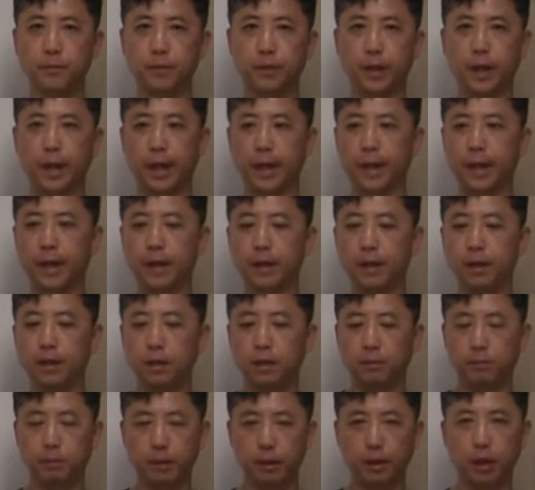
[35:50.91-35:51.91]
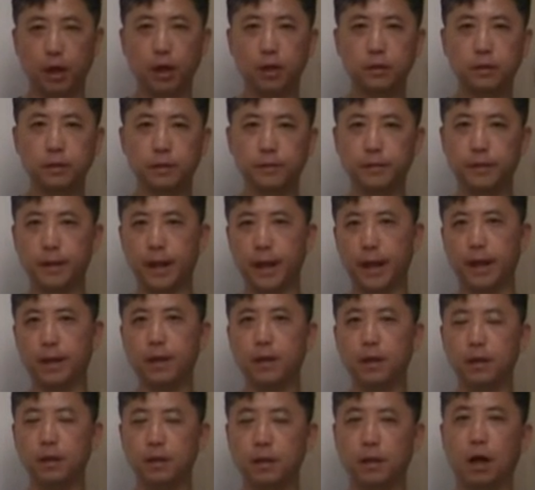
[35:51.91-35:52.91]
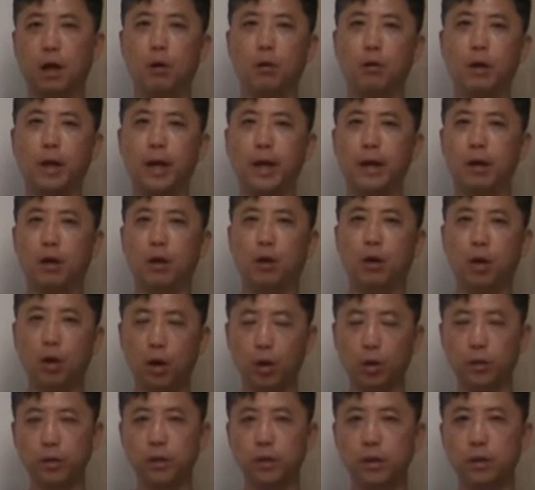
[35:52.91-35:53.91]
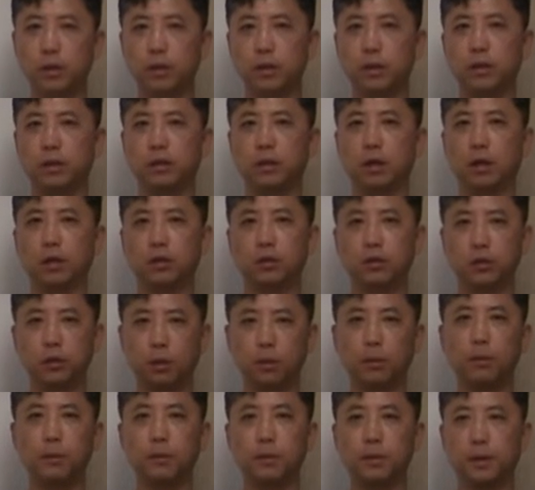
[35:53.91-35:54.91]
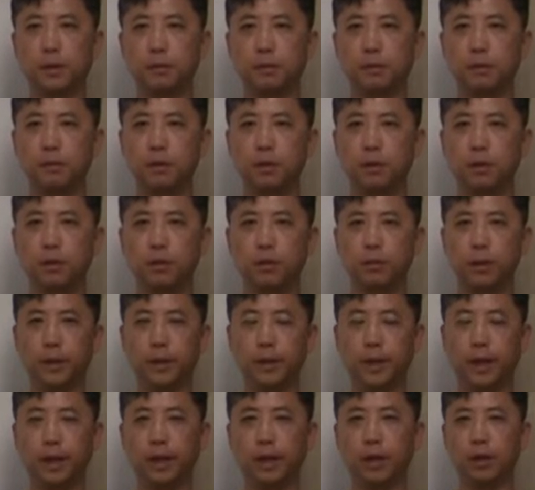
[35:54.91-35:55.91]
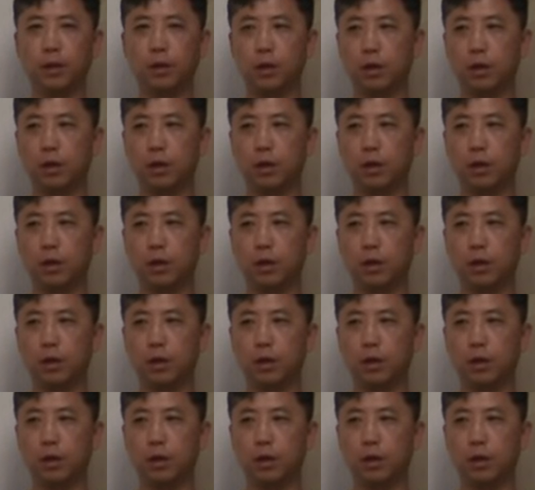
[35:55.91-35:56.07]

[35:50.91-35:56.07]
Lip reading: And then because of that, now later on, some of them, when they